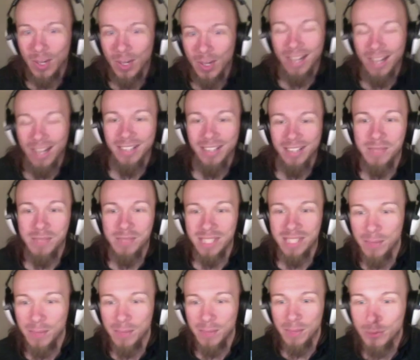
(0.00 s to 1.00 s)
I'm
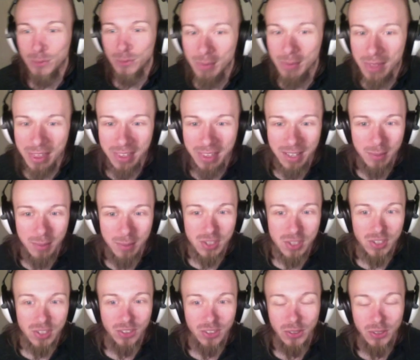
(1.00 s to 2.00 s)
Samuel Freeman, that was Scott
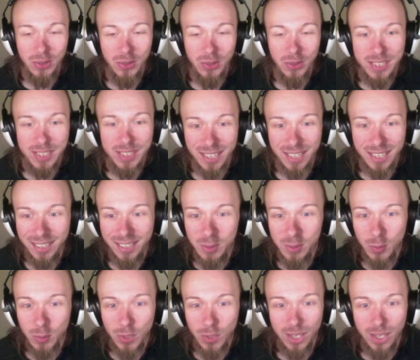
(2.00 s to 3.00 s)
Hewitt, and
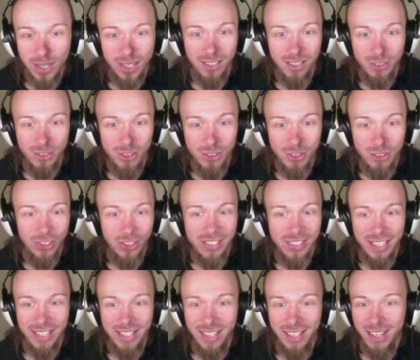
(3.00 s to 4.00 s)
we are joined
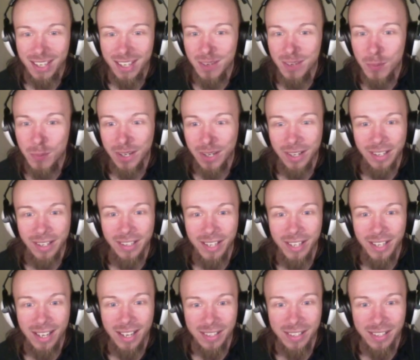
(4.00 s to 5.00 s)
again by
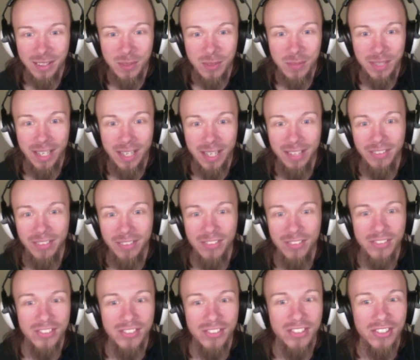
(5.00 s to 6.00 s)
Adam Yanch.